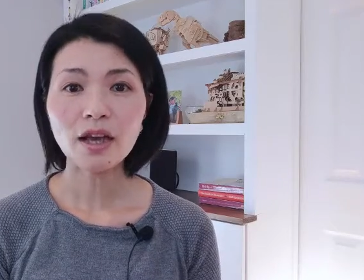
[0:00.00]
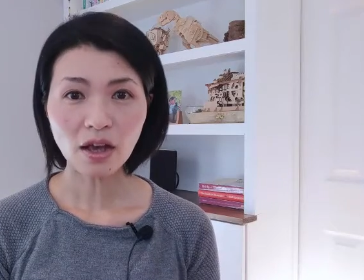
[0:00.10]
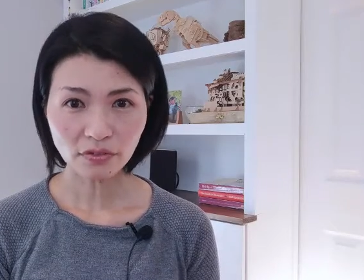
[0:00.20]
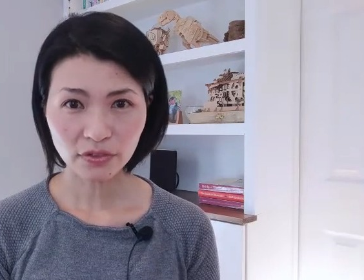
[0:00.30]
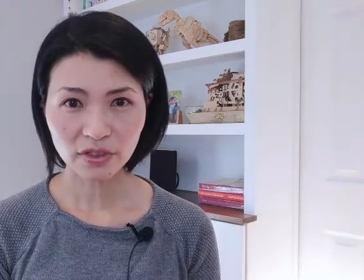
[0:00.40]

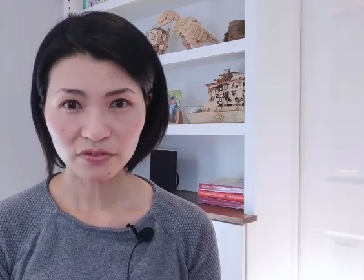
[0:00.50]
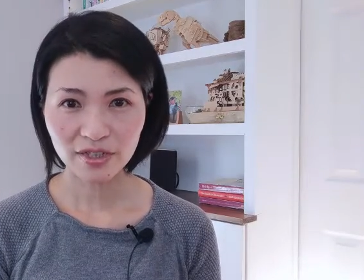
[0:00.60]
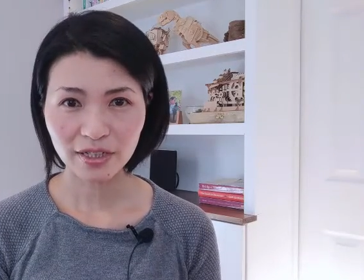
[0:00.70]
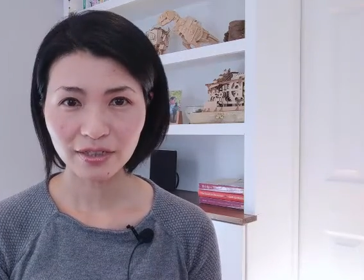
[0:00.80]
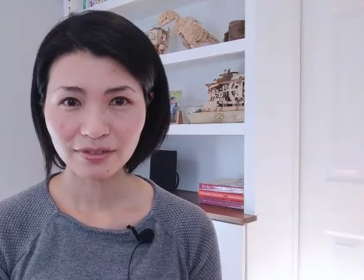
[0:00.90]
After the
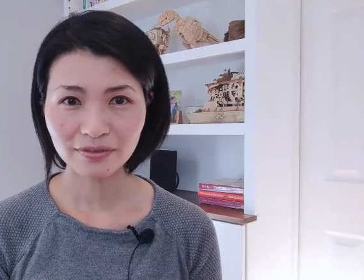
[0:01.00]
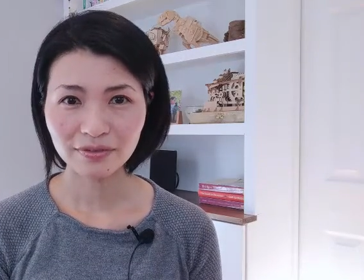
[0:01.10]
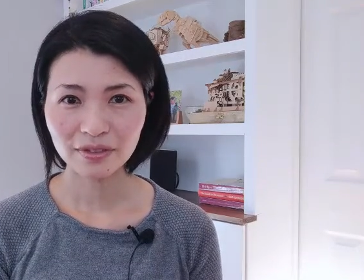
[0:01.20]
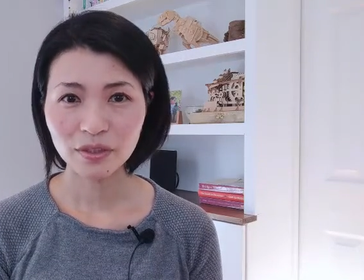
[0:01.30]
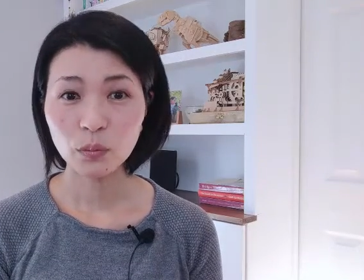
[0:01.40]
video,
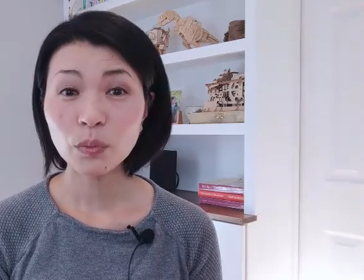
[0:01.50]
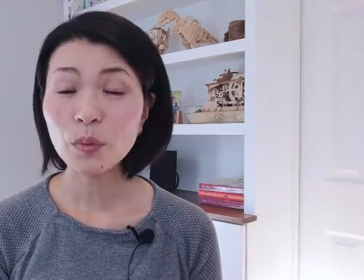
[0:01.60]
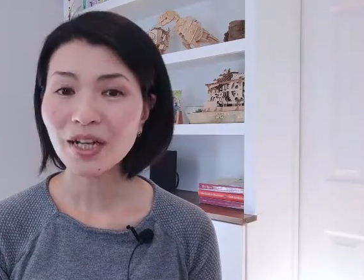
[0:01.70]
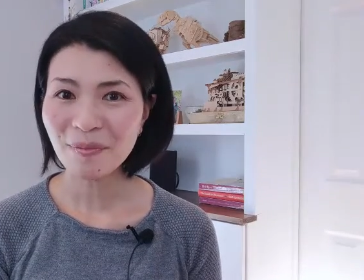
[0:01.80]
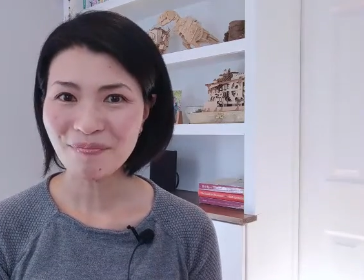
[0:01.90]
we
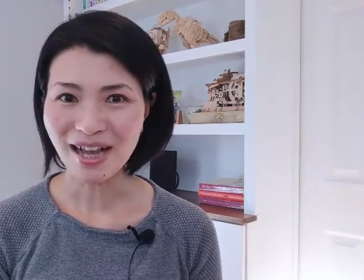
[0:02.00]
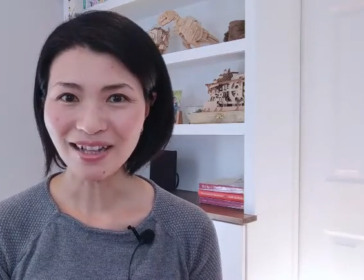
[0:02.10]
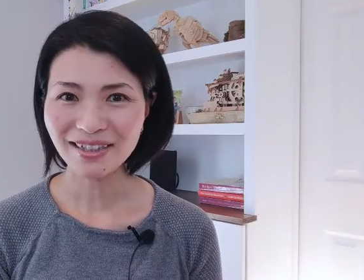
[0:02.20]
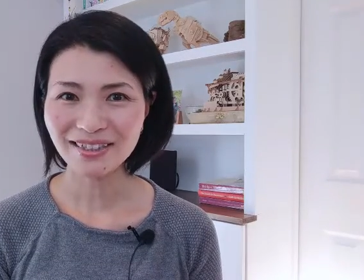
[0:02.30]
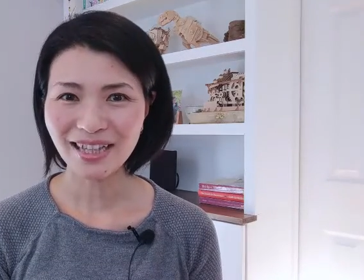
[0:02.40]
will come
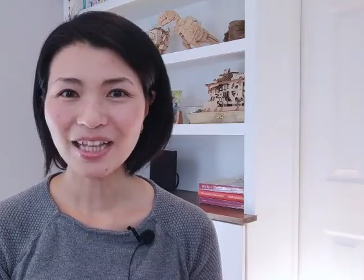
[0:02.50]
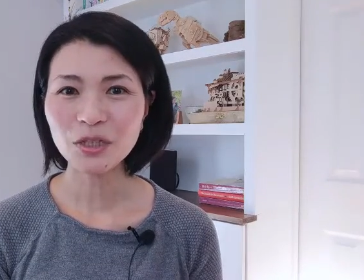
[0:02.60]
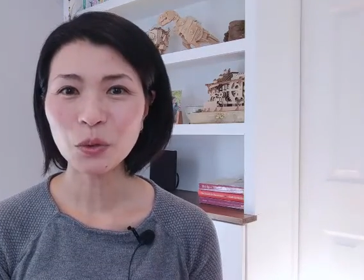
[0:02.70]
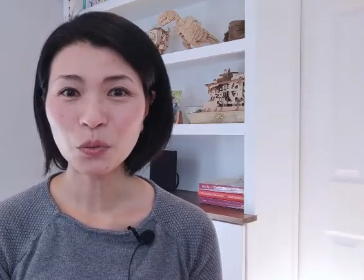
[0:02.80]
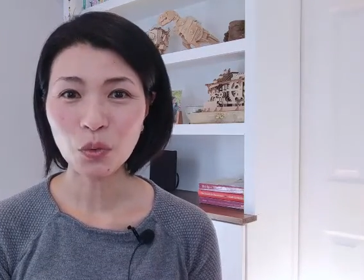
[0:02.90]
back
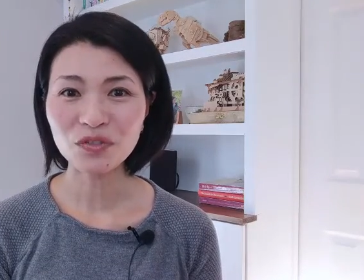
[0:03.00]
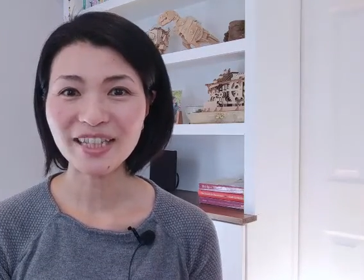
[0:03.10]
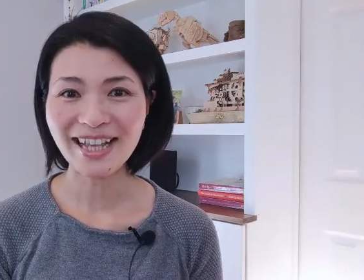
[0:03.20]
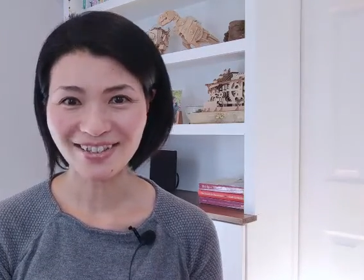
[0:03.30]
and go over the